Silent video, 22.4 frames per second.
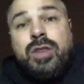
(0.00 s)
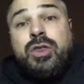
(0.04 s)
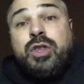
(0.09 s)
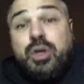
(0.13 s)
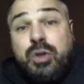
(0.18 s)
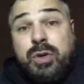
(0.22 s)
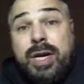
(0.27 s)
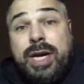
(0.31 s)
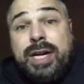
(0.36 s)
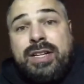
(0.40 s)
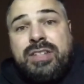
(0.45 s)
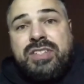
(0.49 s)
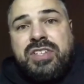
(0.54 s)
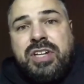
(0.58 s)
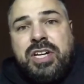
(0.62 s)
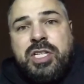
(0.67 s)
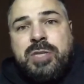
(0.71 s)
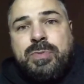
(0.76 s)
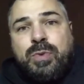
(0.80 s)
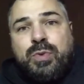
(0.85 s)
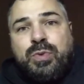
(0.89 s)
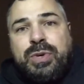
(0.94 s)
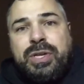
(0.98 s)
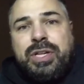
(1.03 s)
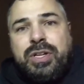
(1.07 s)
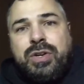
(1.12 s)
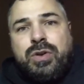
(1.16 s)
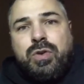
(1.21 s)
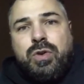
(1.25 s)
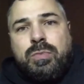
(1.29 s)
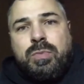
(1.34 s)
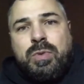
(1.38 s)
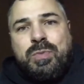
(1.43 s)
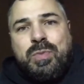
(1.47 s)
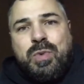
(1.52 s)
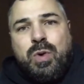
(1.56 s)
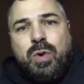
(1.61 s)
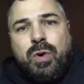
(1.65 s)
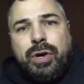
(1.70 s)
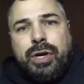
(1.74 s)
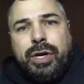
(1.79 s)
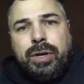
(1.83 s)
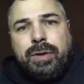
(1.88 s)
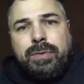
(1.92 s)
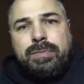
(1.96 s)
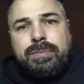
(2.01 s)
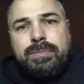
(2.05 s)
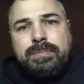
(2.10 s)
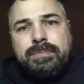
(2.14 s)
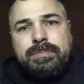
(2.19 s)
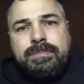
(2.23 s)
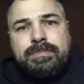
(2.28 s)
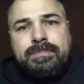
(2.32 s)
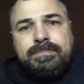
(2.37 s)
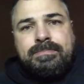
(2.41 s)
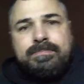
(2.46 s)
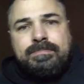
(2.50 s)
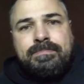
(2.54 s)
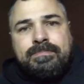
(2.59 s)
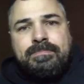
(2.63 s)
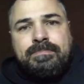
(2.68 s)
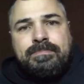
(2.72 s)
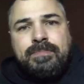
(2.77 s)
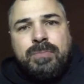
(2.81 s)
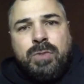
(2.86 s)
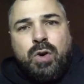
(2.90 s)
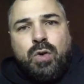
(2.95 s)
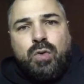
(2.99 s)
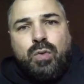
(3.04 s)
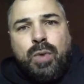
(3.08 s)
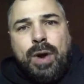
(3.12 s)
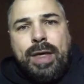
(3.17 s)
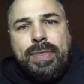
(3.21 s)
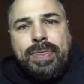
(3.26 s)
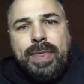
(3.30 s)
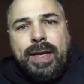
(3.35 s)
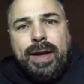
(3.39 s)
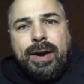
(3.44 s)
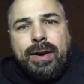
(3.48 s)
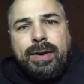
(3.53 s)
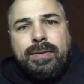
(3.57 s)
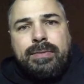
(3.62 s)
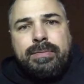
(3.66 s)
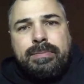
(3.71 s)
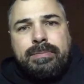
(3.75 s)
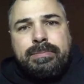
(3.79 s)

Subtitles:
The United States Marine Corps Memorial. Right there.